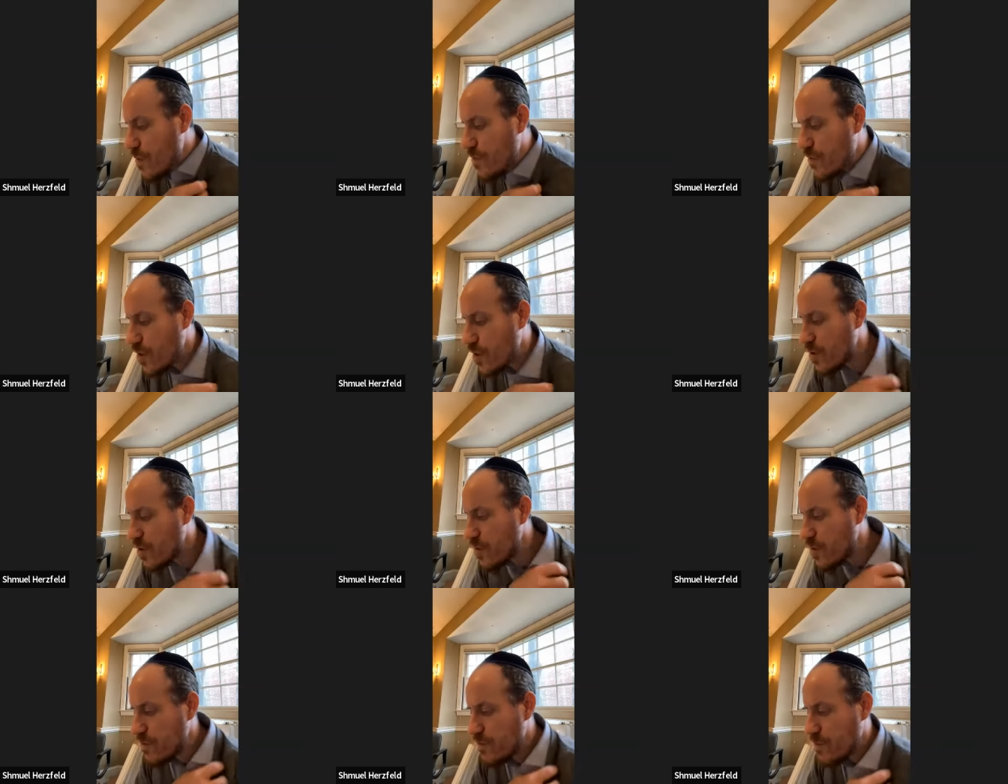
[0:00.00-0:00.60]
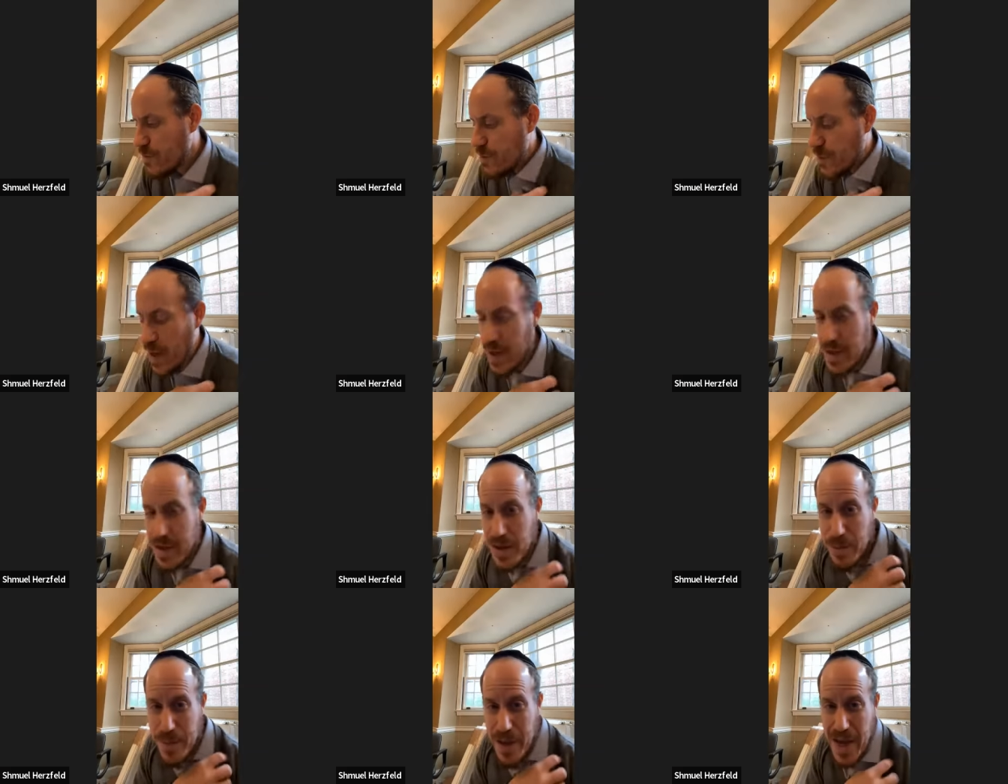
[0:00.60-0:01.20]
for
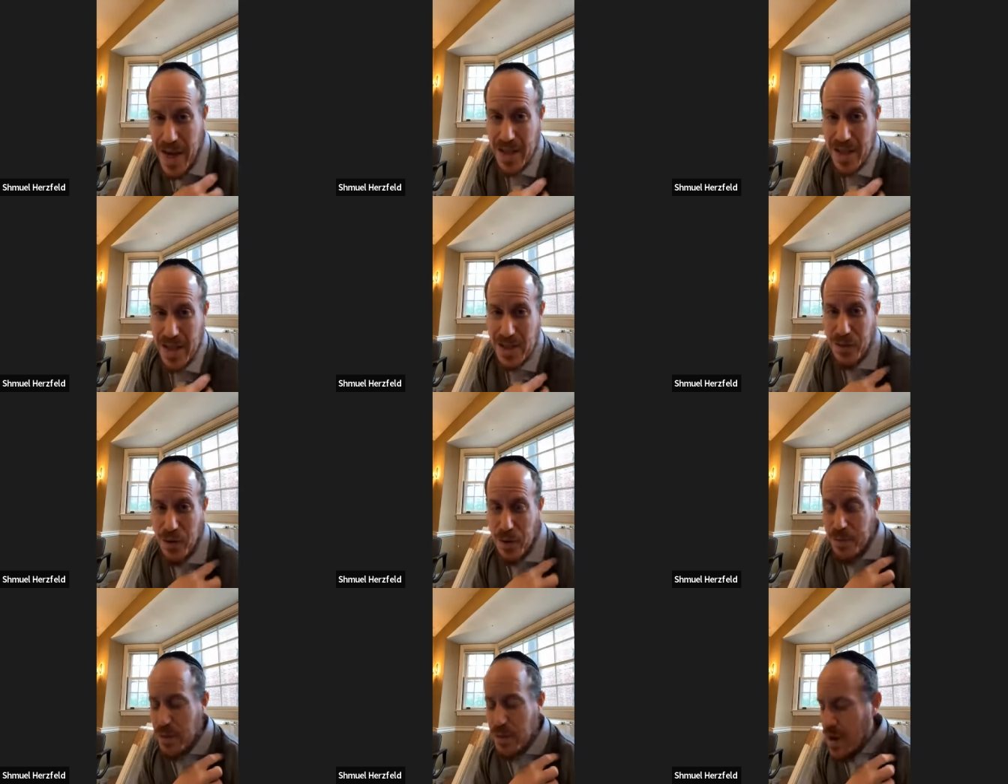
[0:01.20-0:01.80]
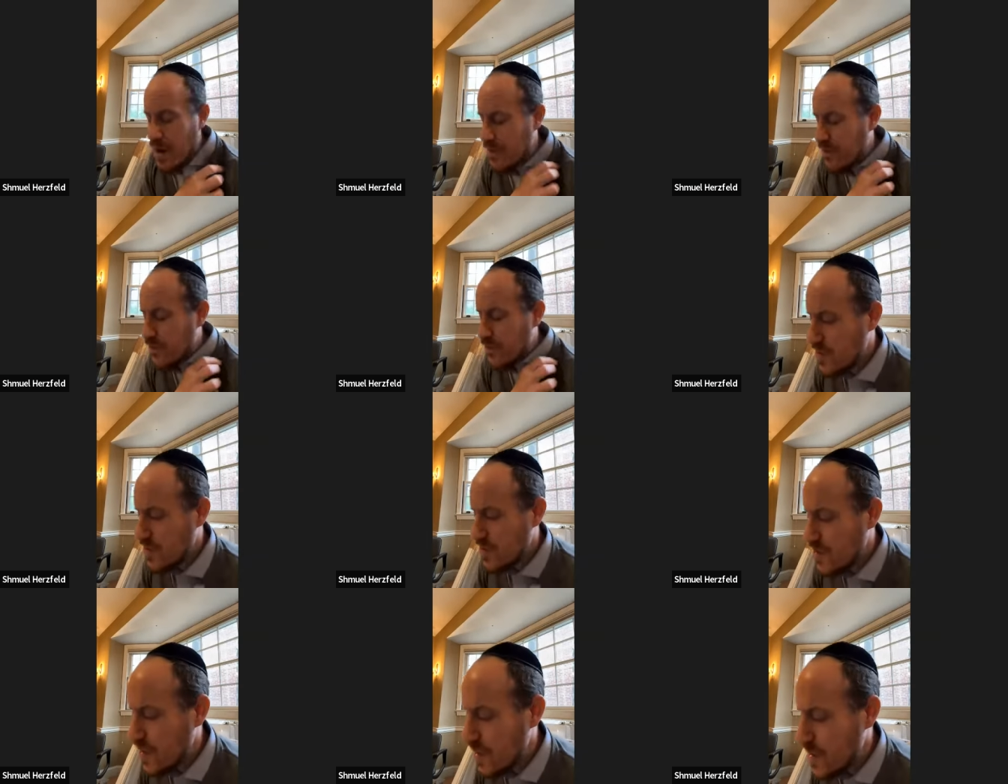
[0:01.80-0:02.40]
the banks for
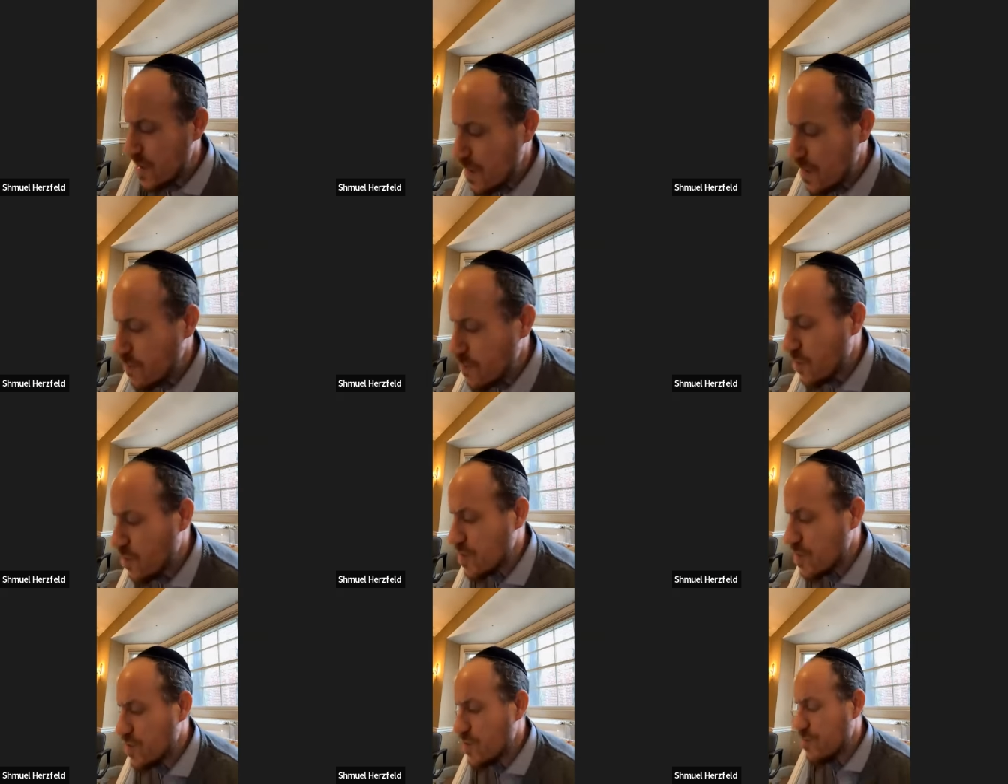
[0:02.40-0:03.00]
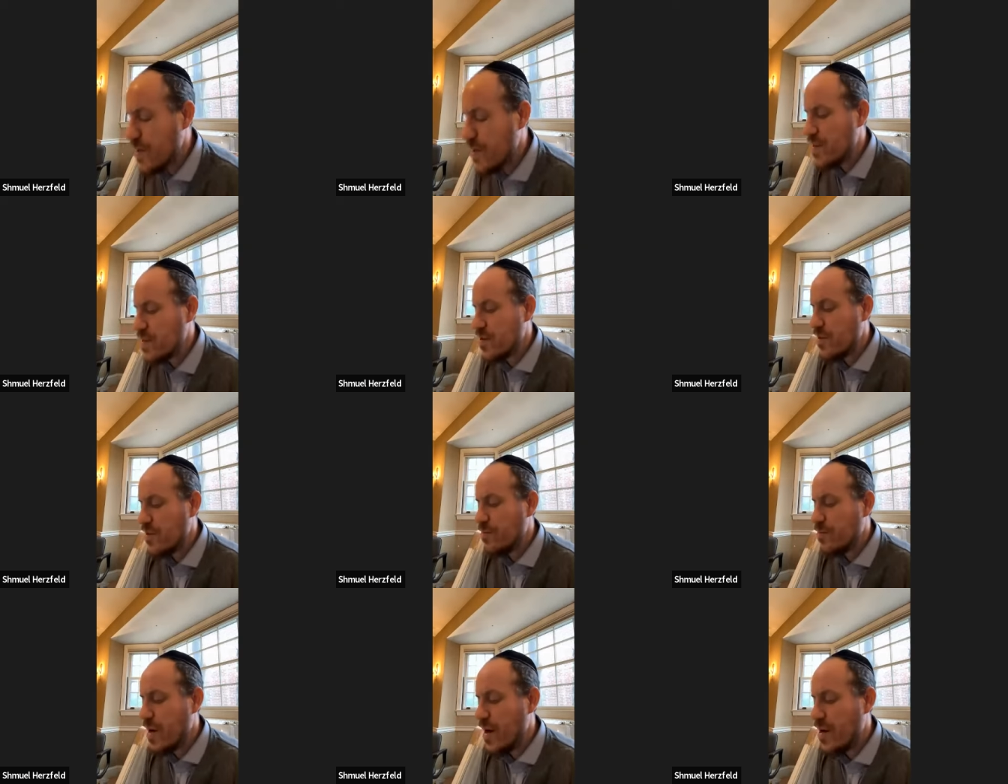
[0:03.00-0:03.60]
for seeding because you
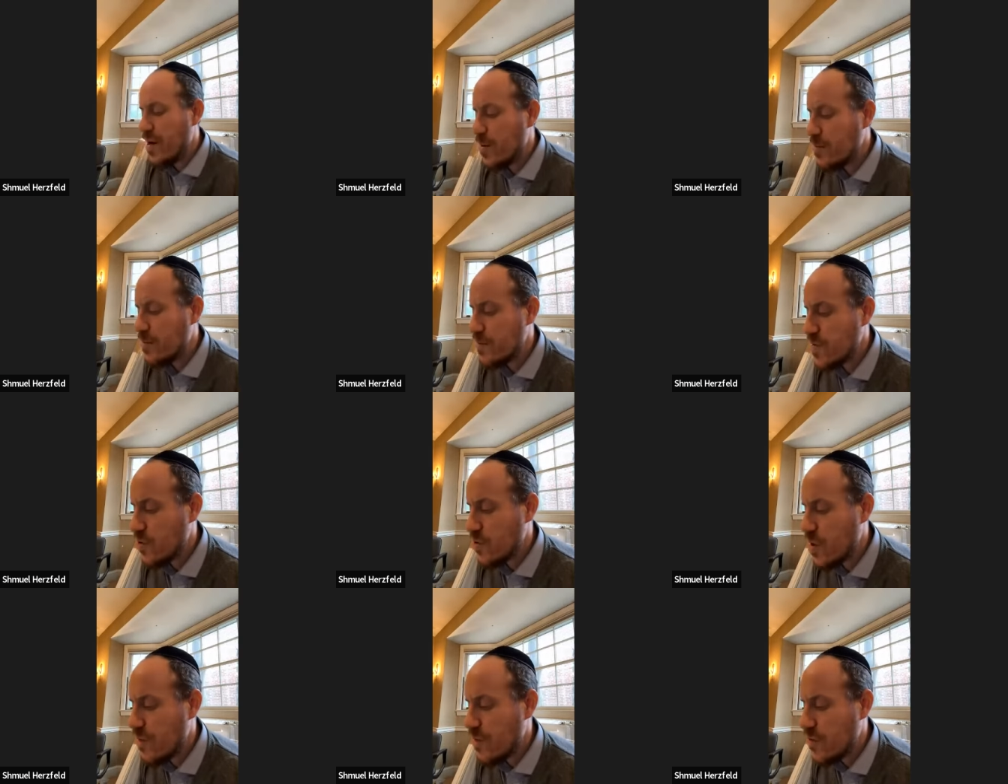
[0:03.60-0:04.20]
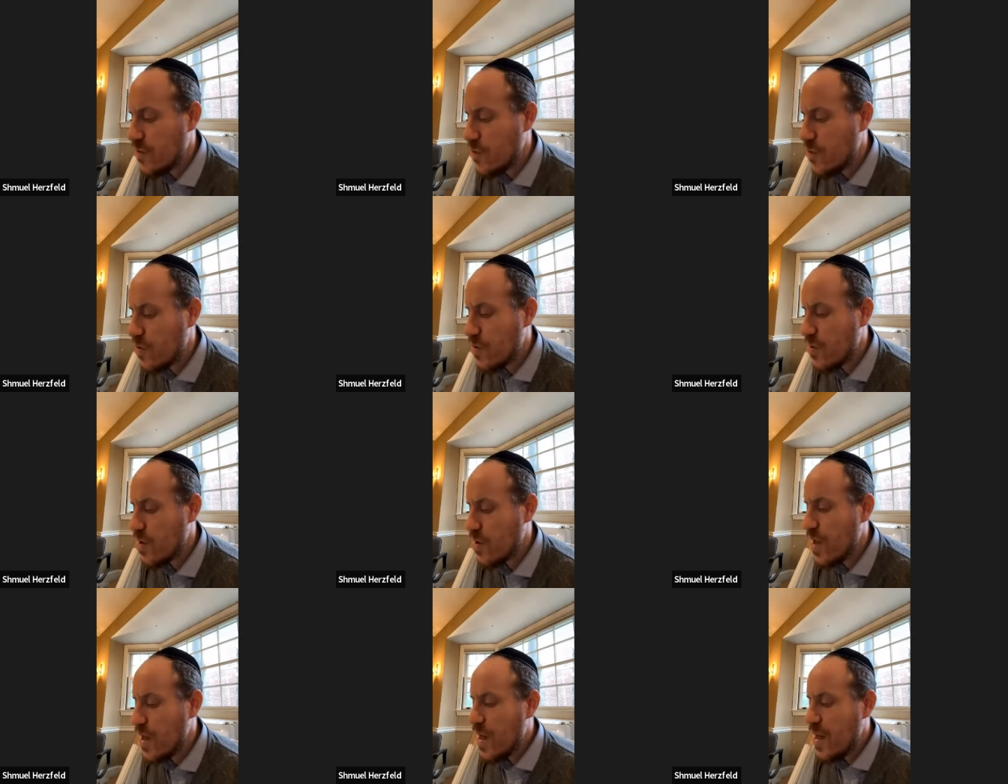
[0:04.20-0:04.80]
basically plowed up soft earth.
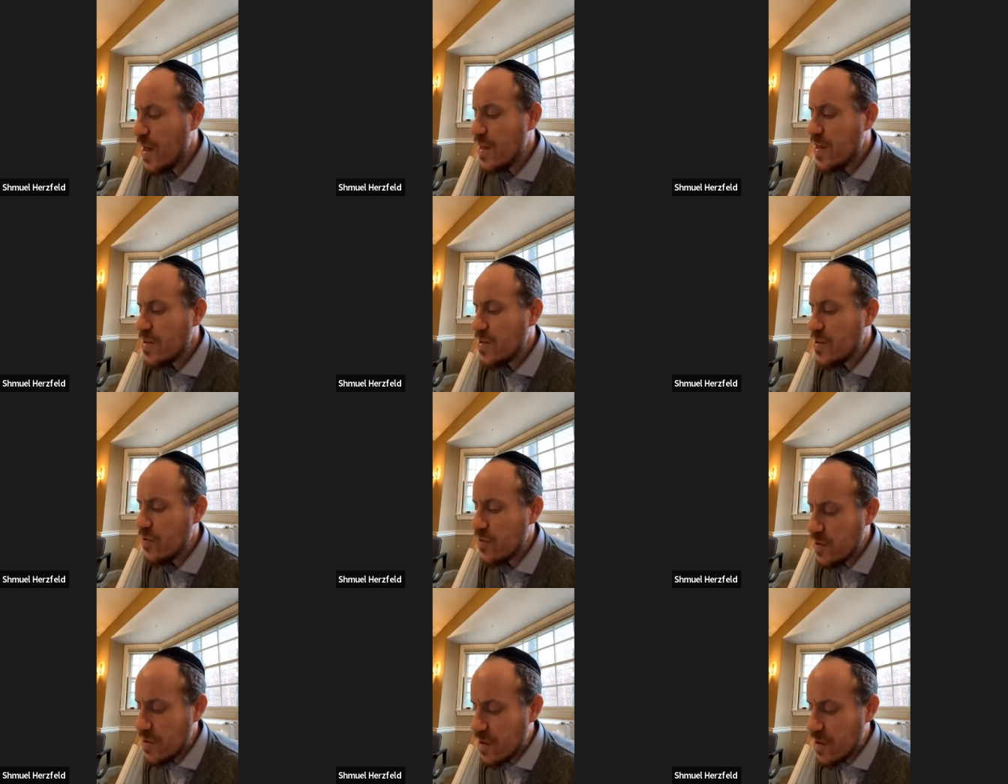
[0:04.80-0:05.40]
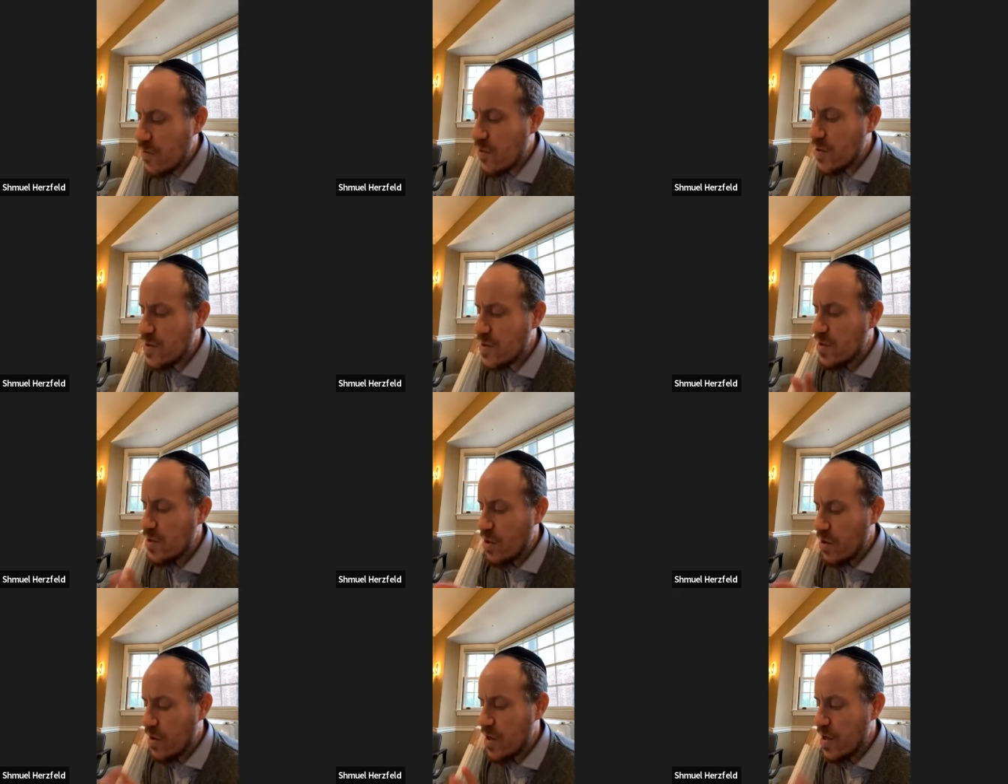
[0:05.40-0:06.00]
So the Gemara
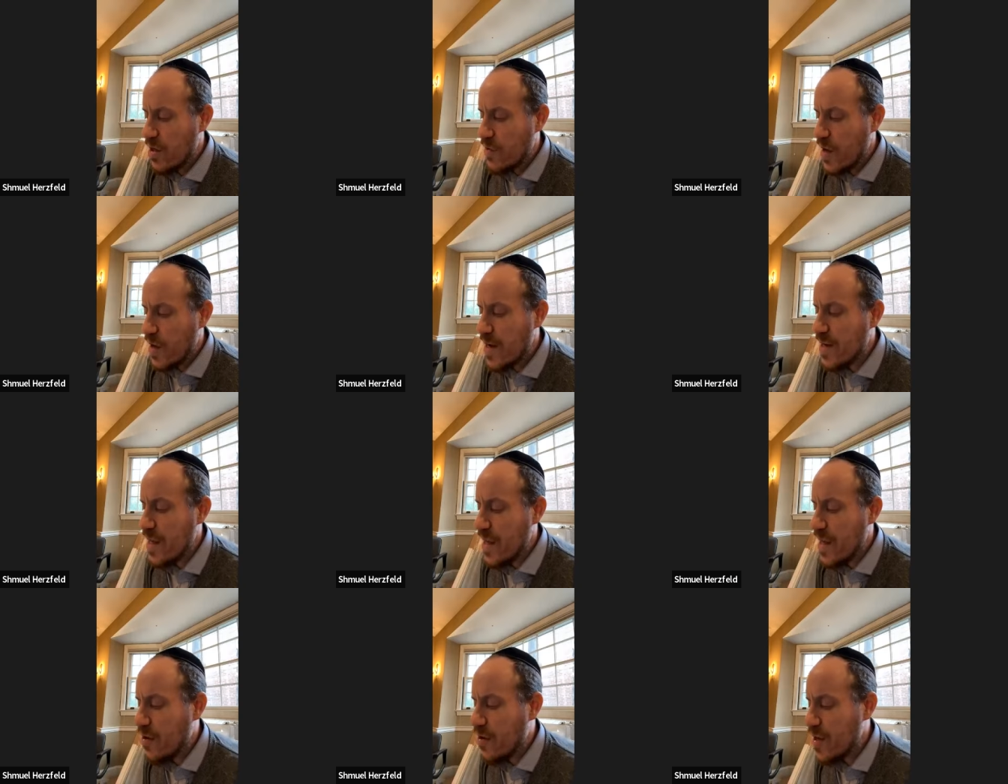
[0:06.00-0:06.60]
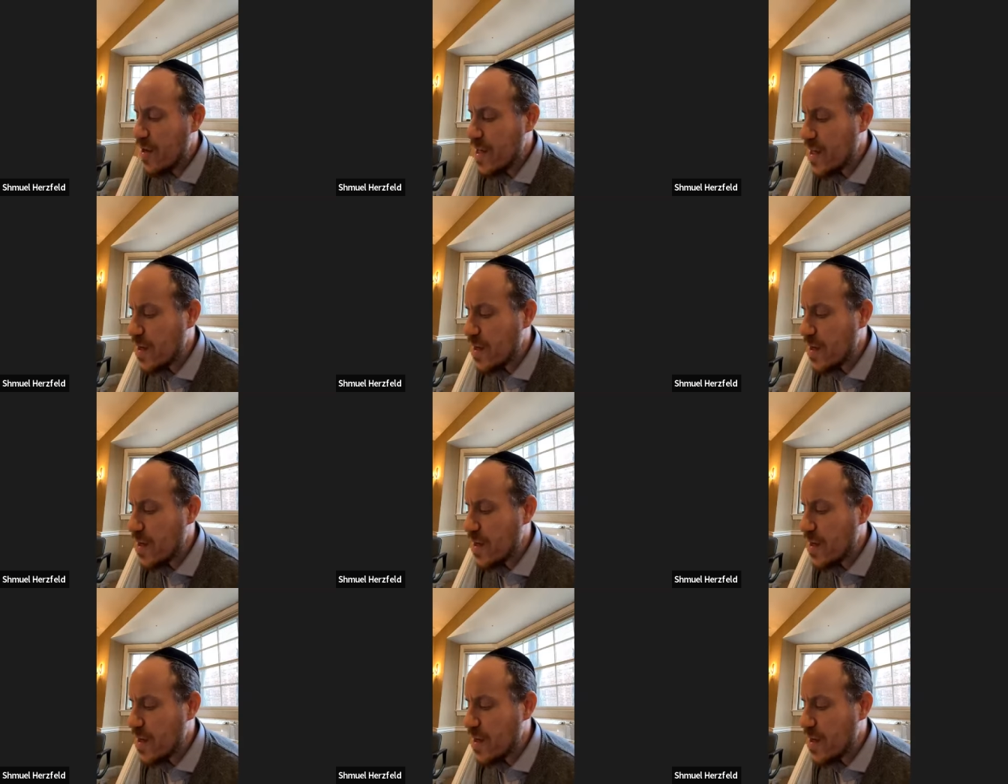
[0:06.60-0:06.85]
says, okay, right? So